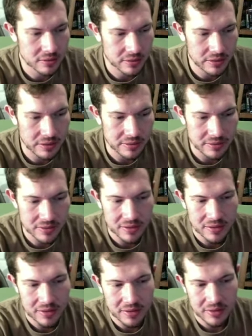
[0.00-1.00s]
Like,
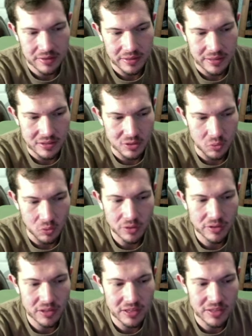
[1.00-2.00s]
like it's a
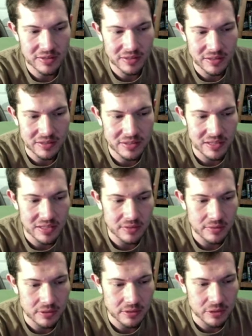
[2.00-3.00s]
world that is, like,
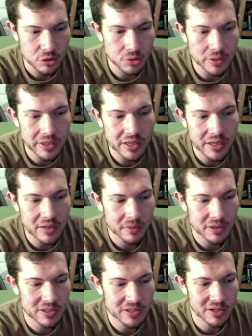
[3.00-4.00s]
intriguing,
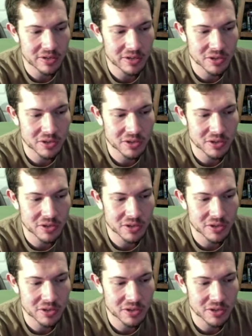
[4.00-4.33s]
but it's also...